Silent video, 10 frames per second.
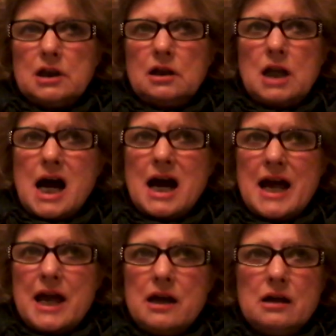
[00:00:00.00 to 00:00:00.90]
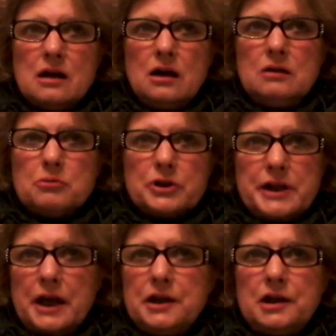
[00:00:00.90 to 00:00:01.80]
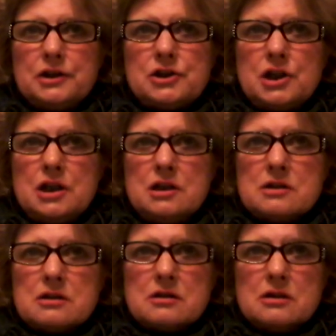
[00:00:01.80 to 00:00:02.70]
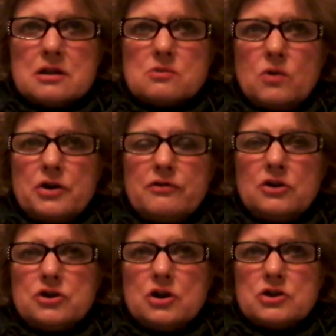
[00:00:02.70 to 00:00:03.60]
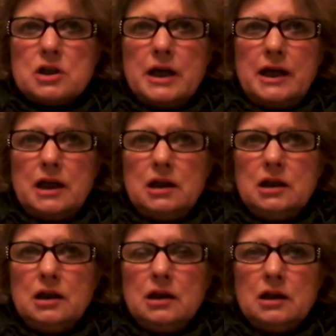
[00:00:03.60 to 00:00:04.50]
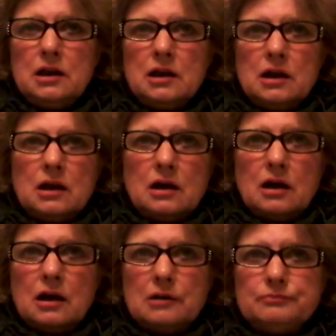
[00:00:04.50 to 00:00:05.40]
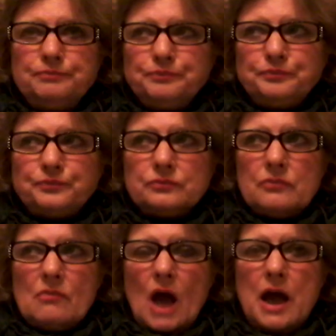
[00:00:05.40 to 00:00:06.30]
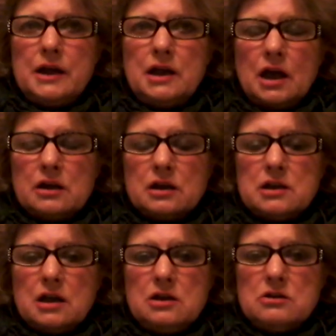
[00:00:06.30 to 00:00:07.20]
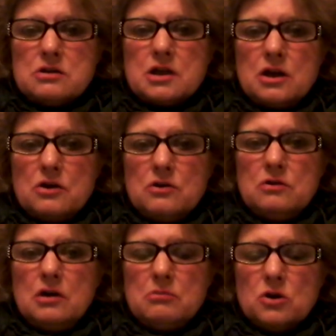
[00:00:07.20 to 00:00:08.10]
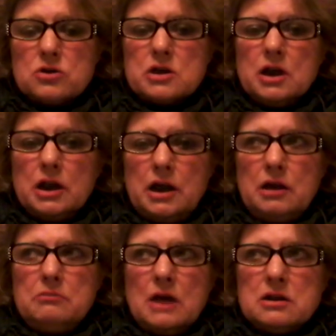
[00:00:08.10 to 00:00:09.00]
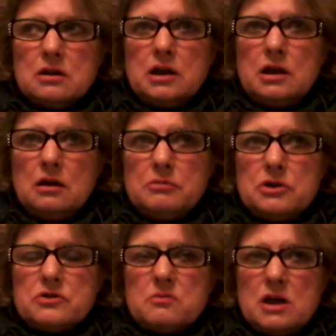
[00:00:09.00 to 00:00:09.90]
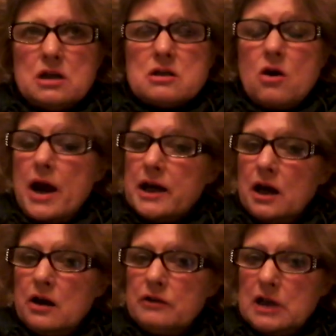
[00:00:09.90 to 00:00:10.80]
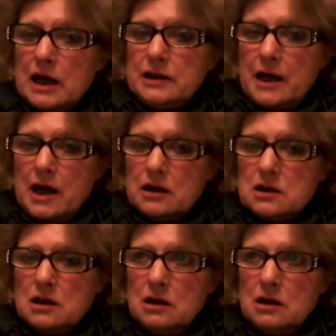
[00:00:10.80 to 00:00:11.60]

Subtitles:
a lie, pretending she's this wonderful church lady, and yet continues to emotionally, mentally abuse me. So I cut off contact